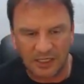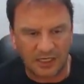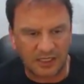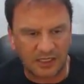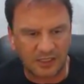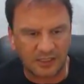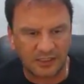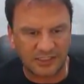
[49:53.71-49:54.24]

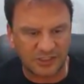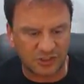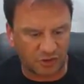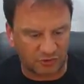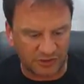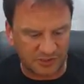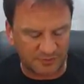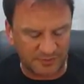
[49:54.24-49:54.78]
It's
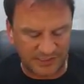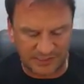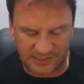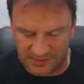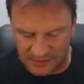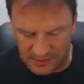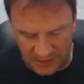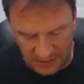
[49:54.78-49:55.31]

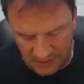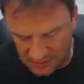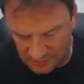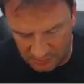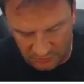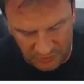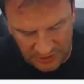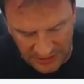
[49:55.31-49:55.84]
Christmas.
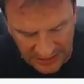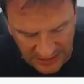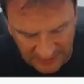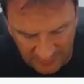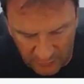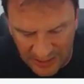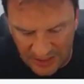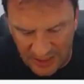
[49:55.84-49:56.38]
We're going to
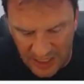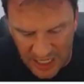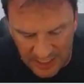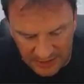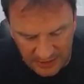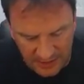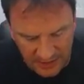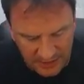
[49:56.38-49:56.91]
give away a
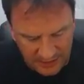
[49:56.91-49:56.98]
lot.